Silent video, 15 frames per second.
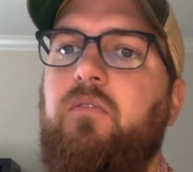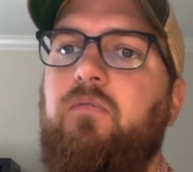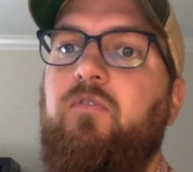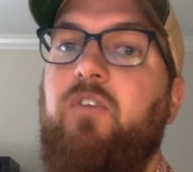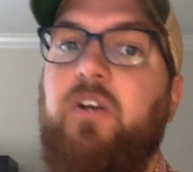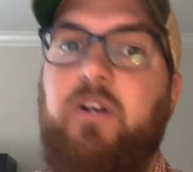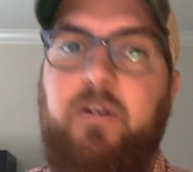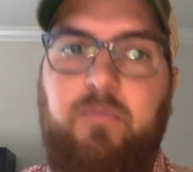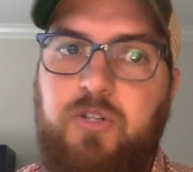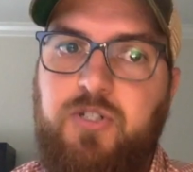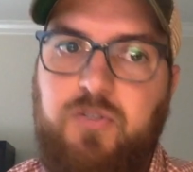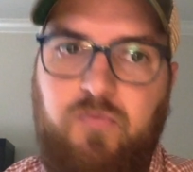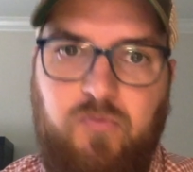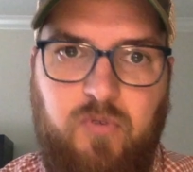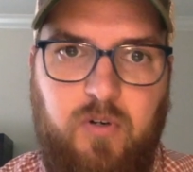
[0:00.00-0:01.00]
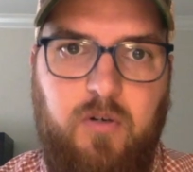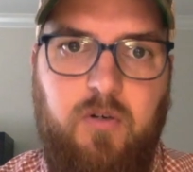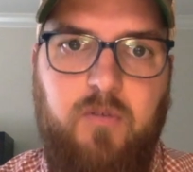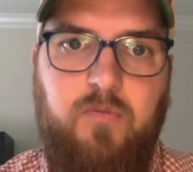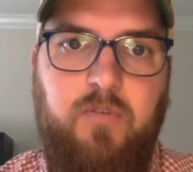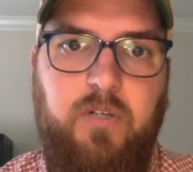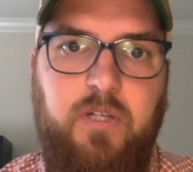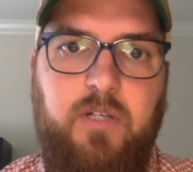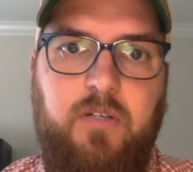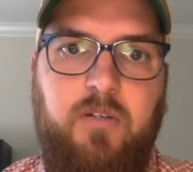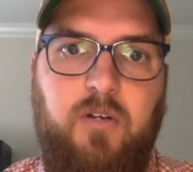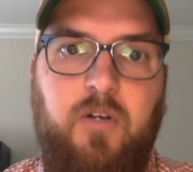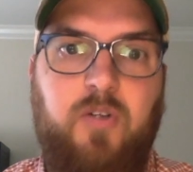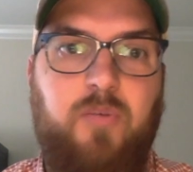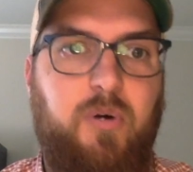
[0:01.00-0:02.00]
very much involved
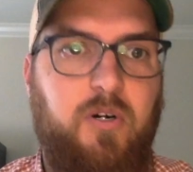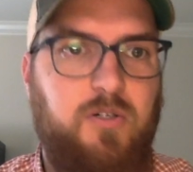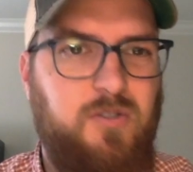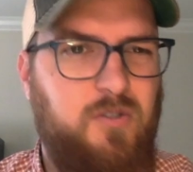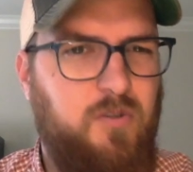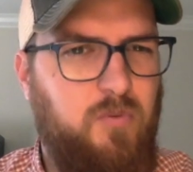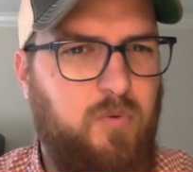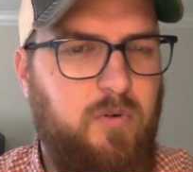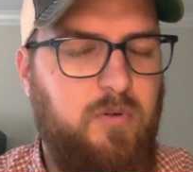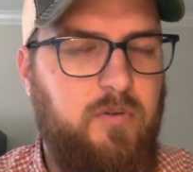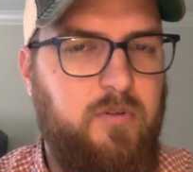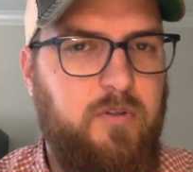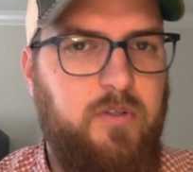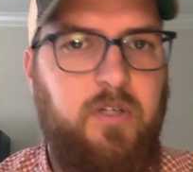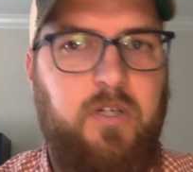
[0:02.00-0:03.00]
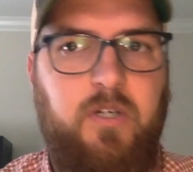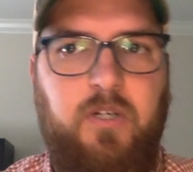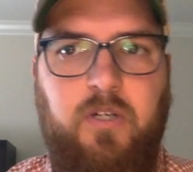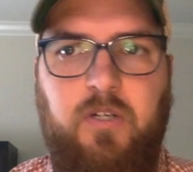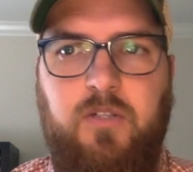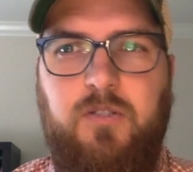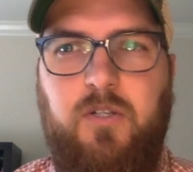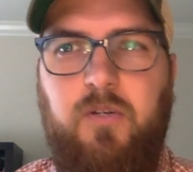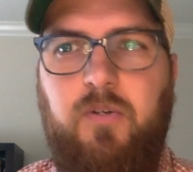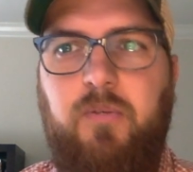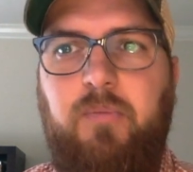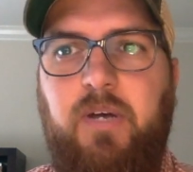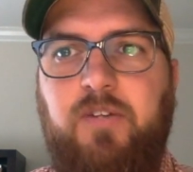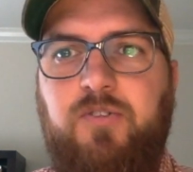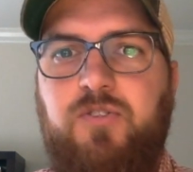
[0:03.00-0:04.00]
in other parts of the world. So the
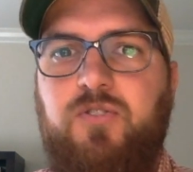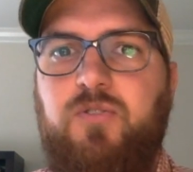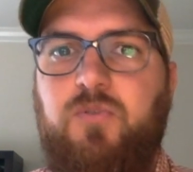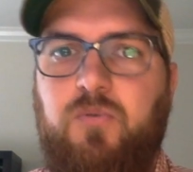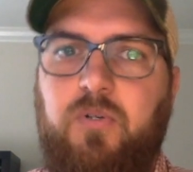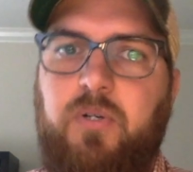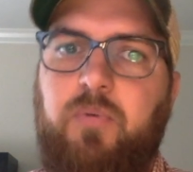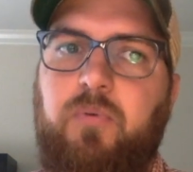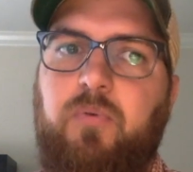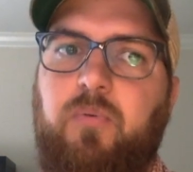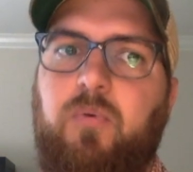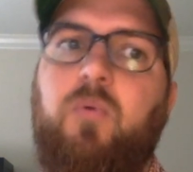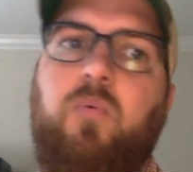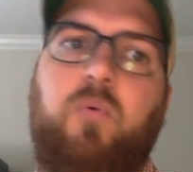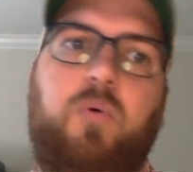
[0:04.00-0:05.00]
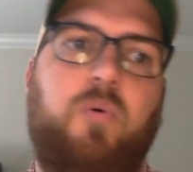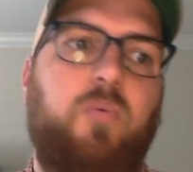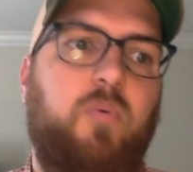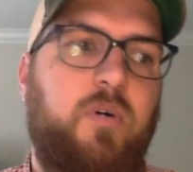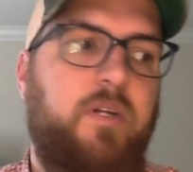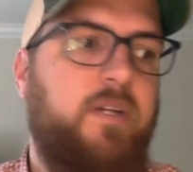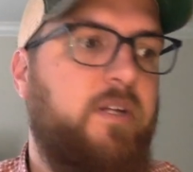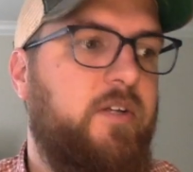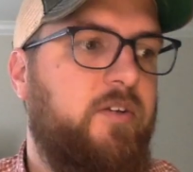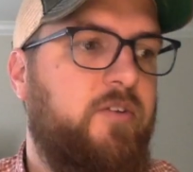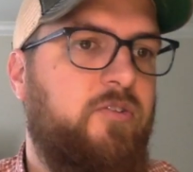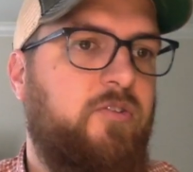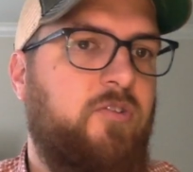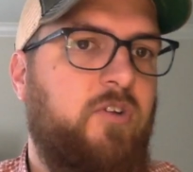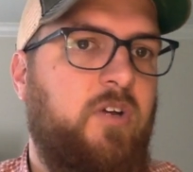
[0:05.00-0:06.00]
main story with World War One
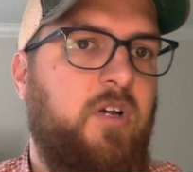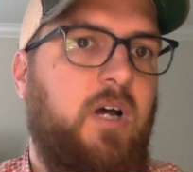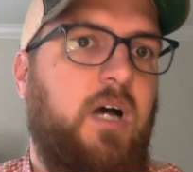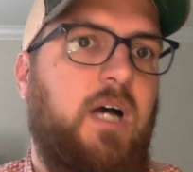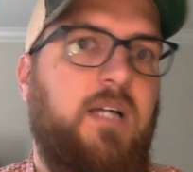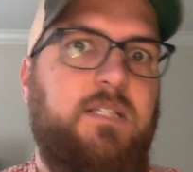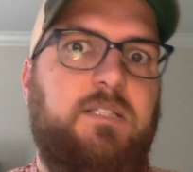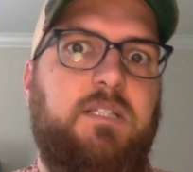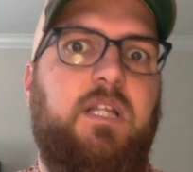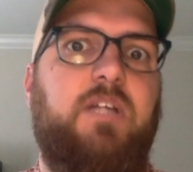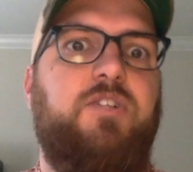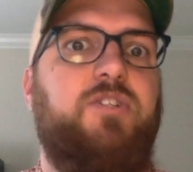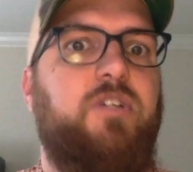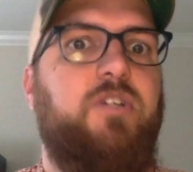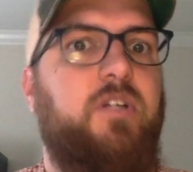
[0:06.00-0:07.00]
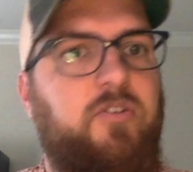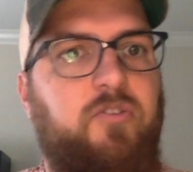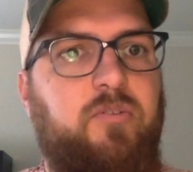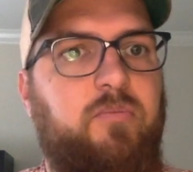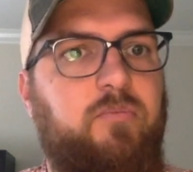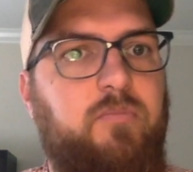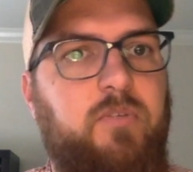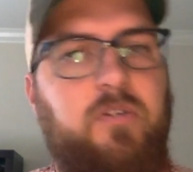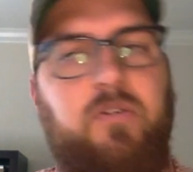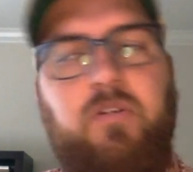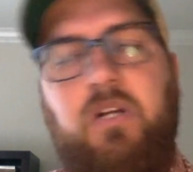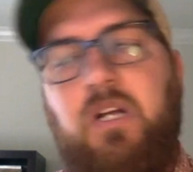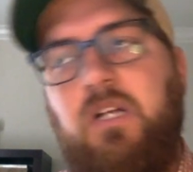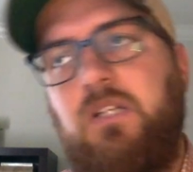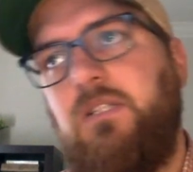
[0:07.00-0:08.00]
is isolationism. The
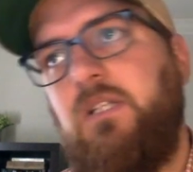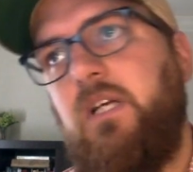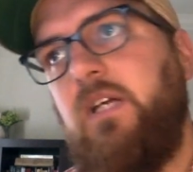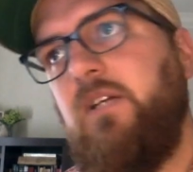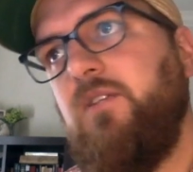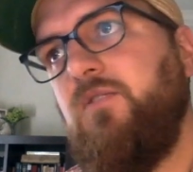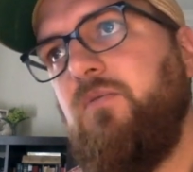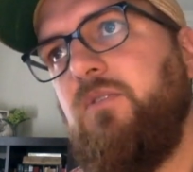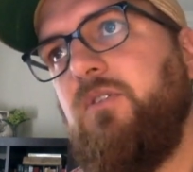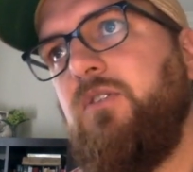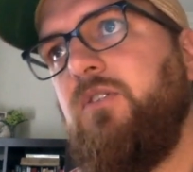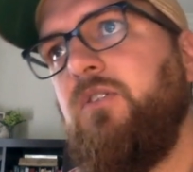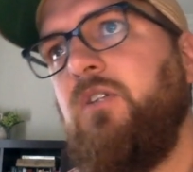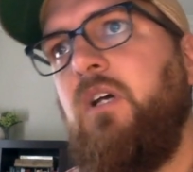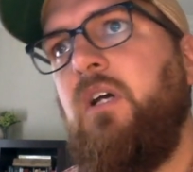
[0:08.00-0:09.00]
United States was